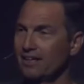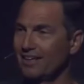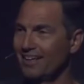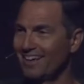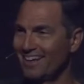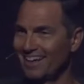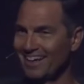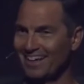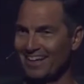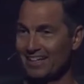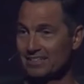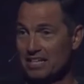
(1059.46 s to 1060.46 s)

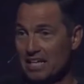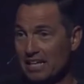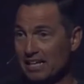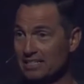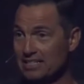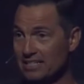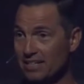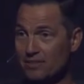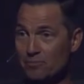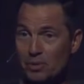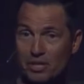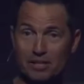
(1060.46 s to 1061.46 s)
it's like, I could see
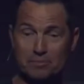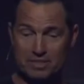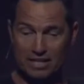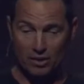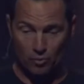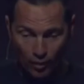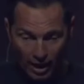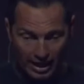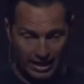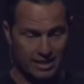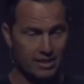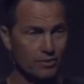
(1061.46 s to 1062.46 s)
you're pretty upset.
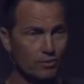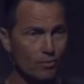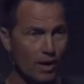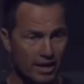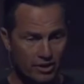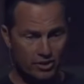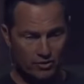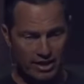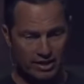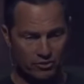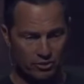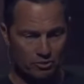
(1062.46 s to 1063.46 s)
Why? Why are you
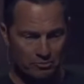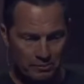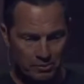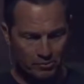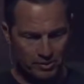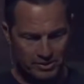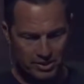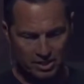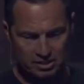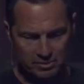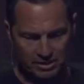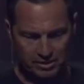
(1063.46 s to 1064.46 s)
angry? Remember, we
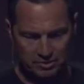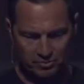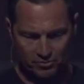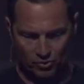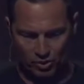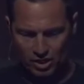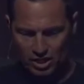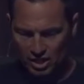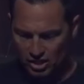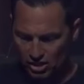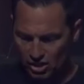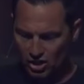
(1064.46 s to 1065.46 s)
talked about this before.
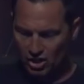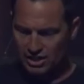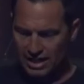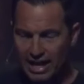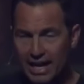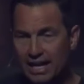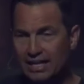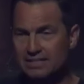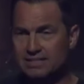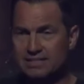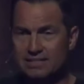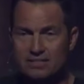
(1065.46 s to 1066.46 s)
God
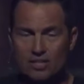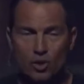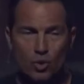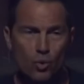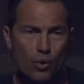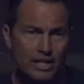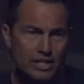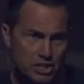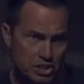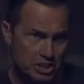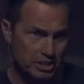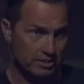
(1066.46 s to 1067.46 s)
asks
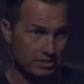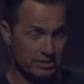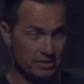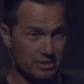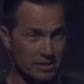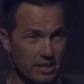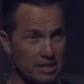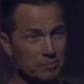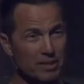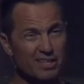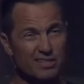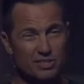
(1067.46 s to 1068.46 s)
questions
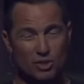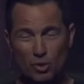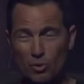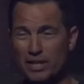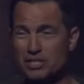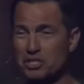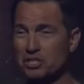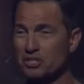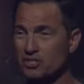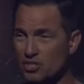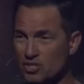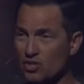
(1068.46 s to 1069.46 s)
because
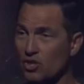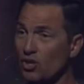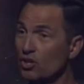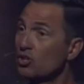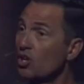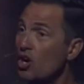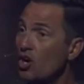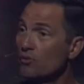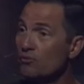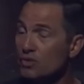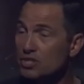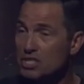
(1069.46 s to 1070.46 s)
questions start
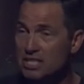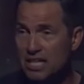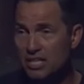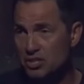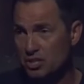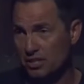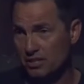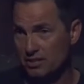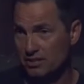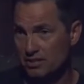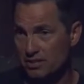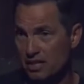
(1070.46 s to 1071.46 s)

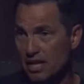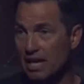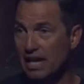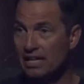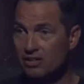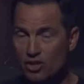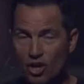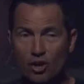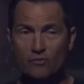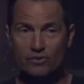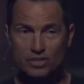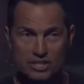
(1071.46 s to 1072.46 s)
conversations and
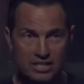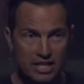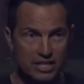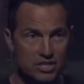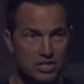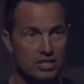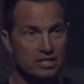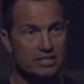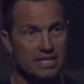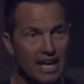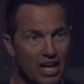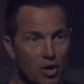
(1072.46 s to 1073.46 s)

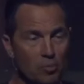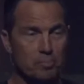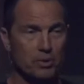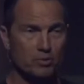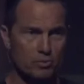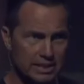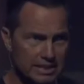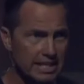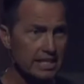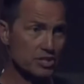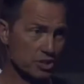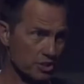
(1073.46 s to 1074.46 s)
conversations help
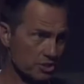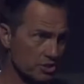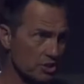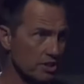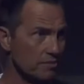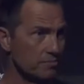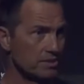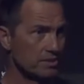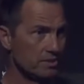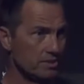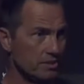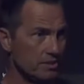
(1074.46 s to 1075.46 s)
relationships.
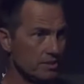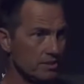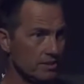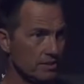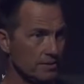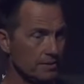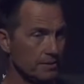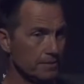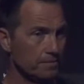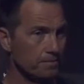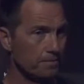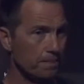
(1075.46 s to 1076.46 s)

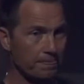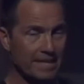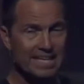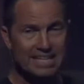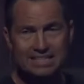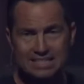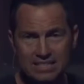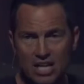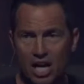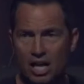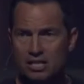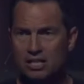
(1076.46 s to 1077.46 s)
He is
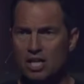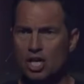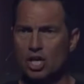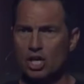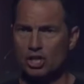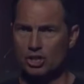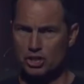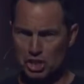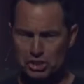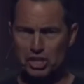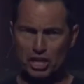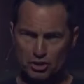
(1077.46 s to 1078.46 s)
not,
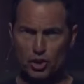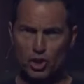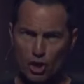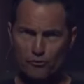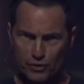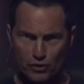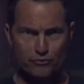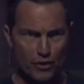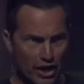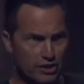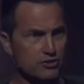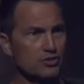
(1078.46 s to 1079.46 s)
get that look off your
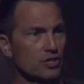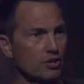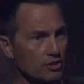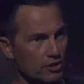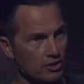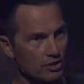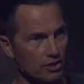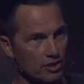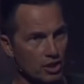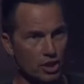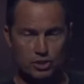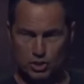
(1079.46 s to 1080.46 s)
face.
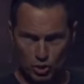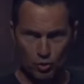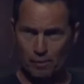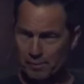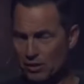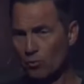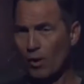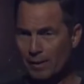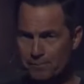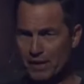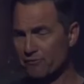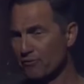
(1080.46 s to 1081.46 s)
Do you want me to
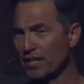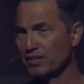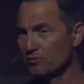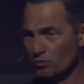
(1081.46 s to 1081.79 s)
wipe that face?